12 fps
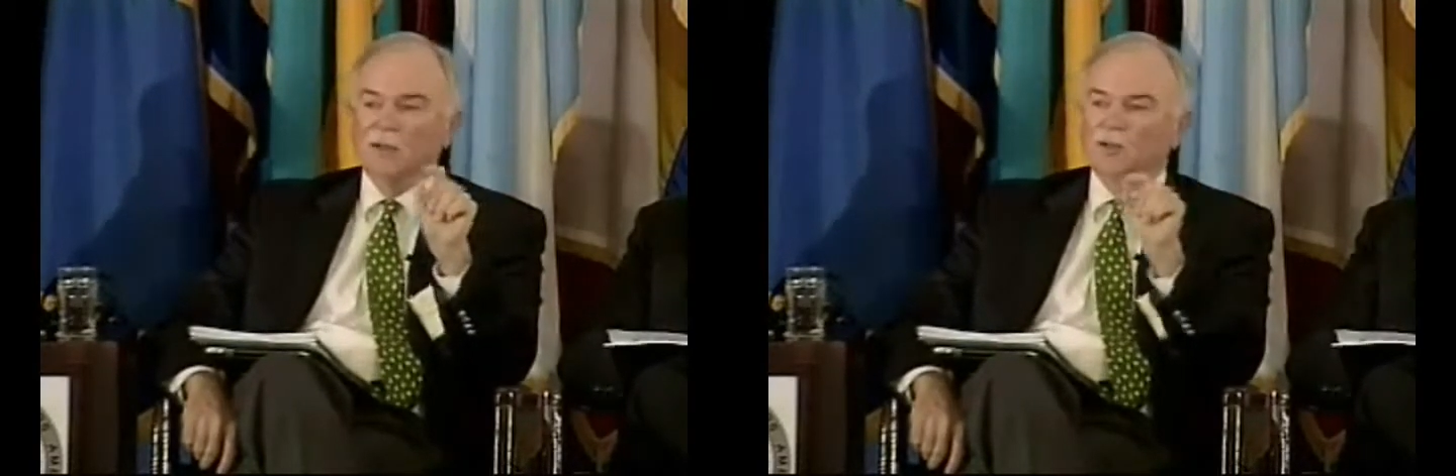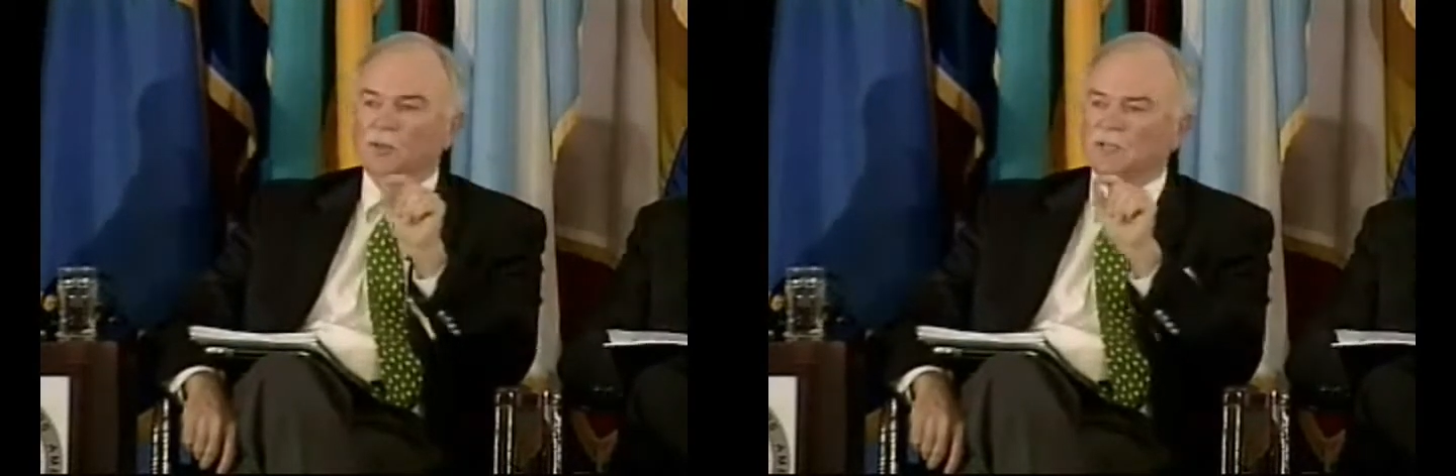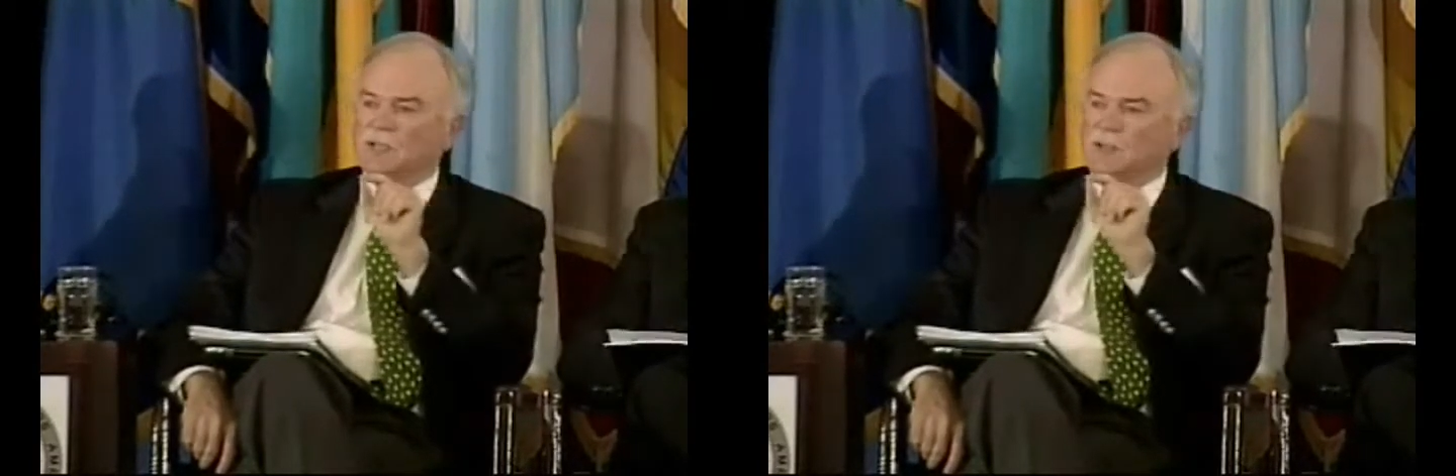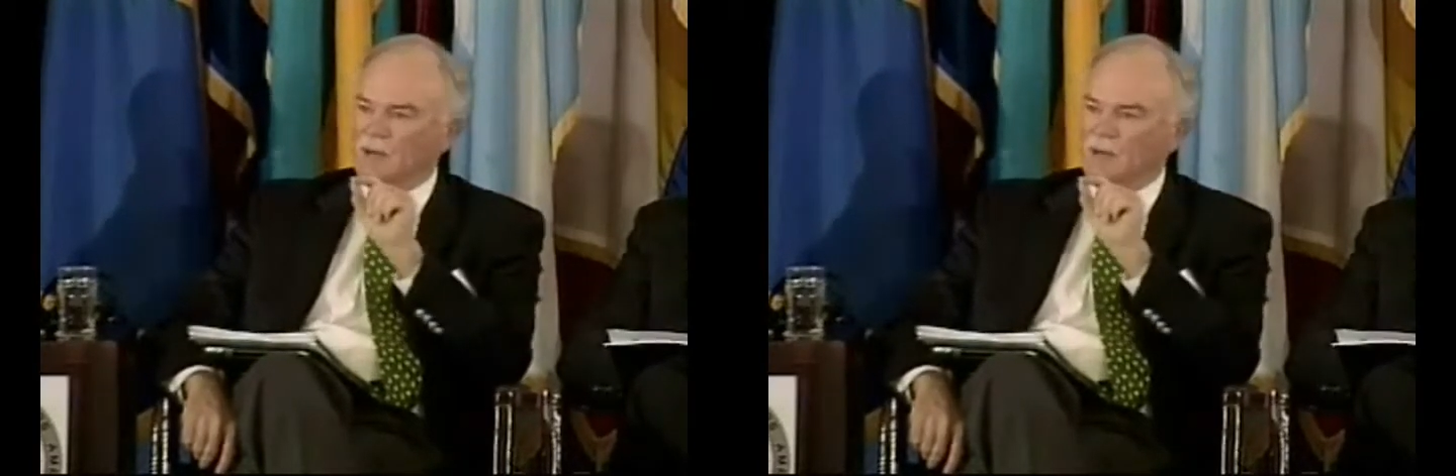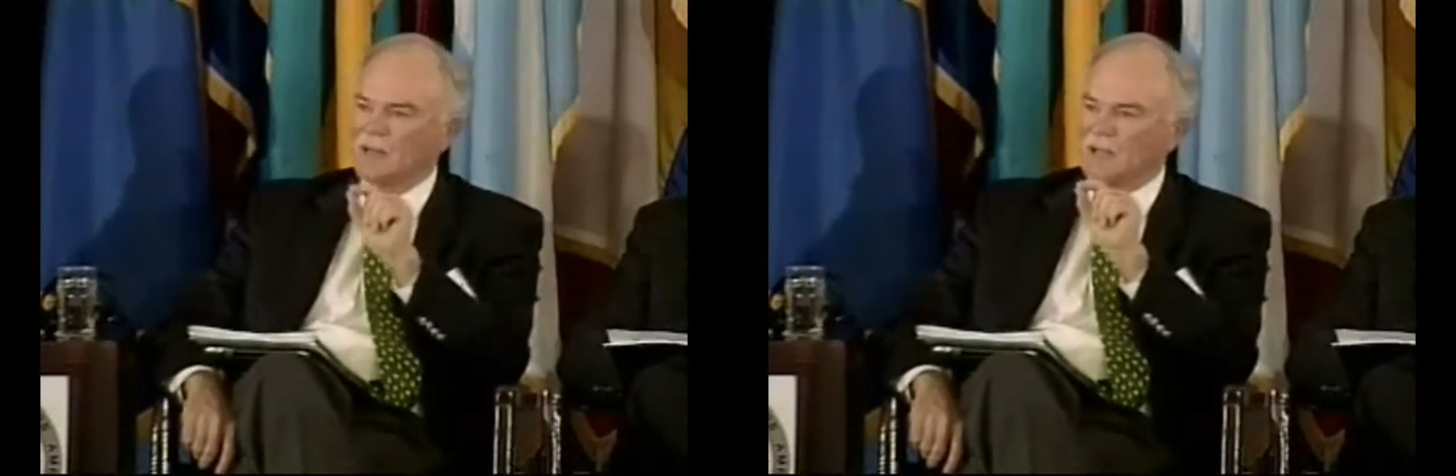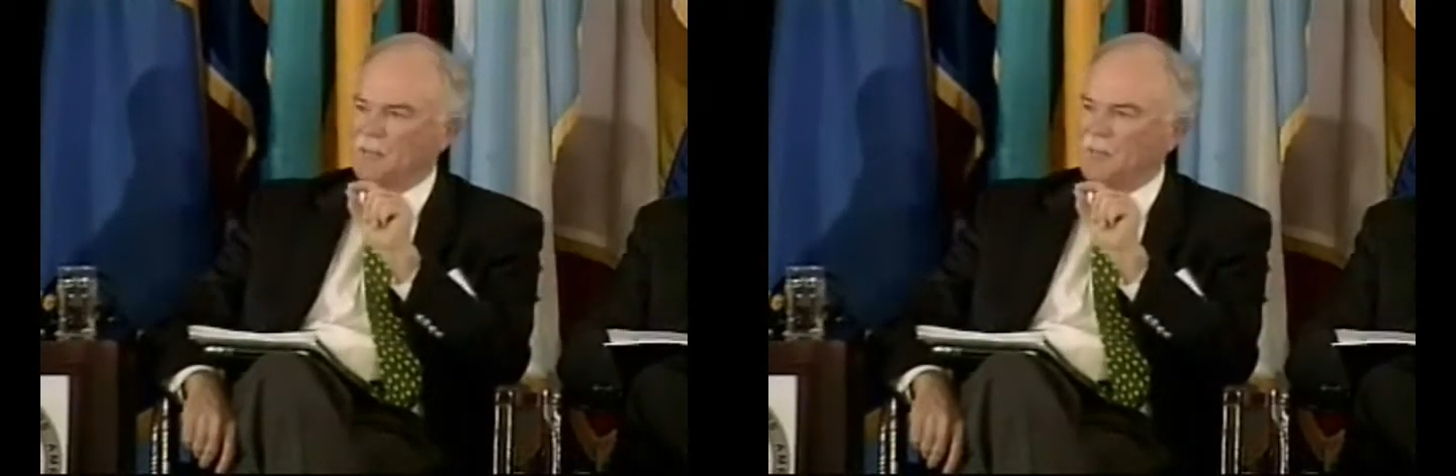You must
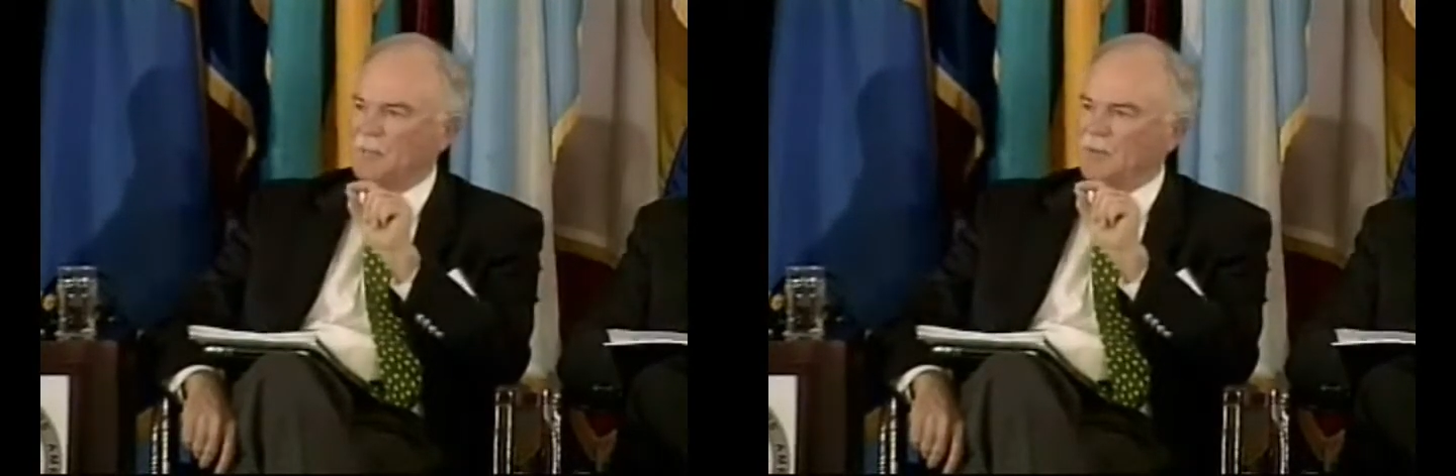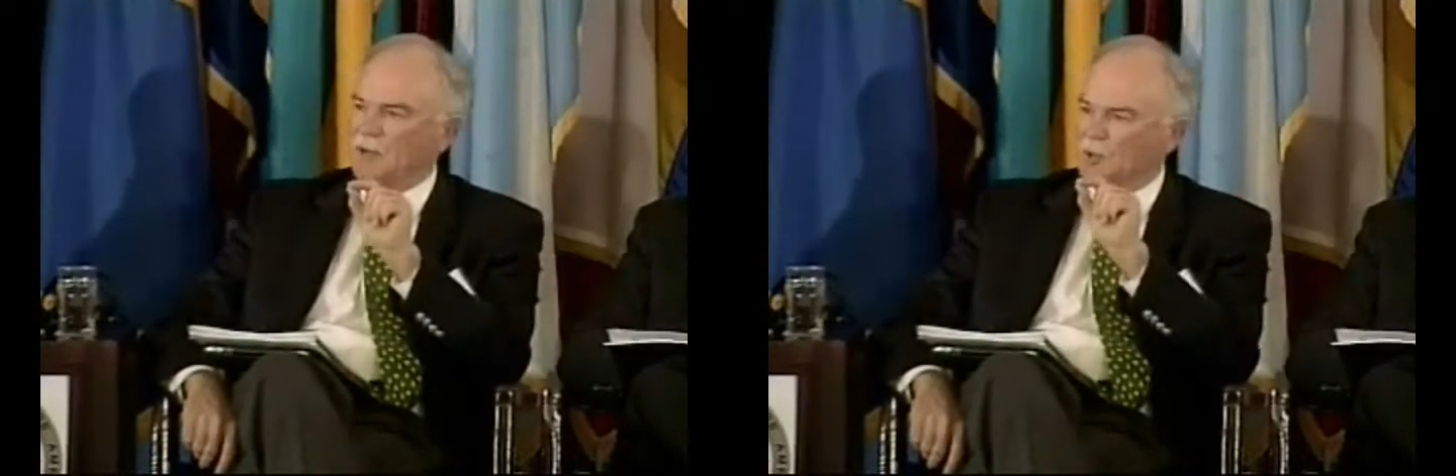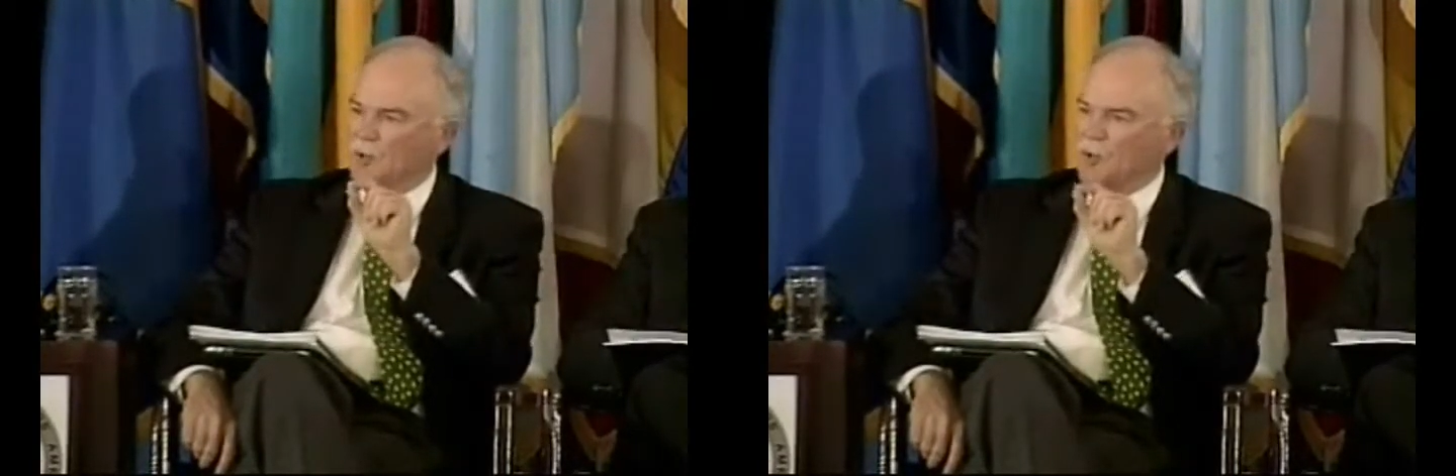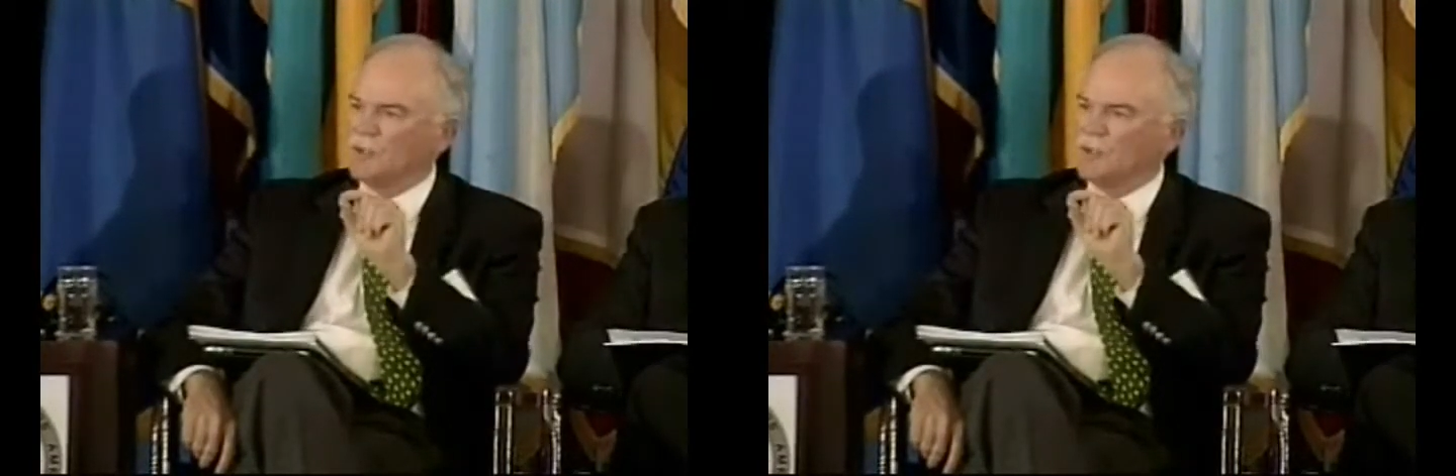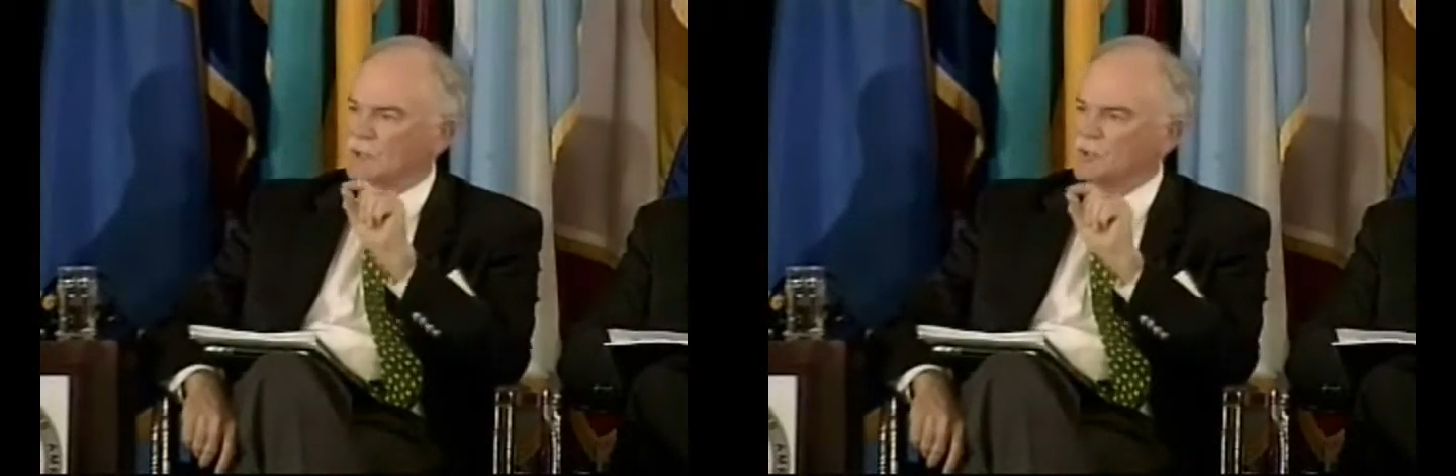find that good,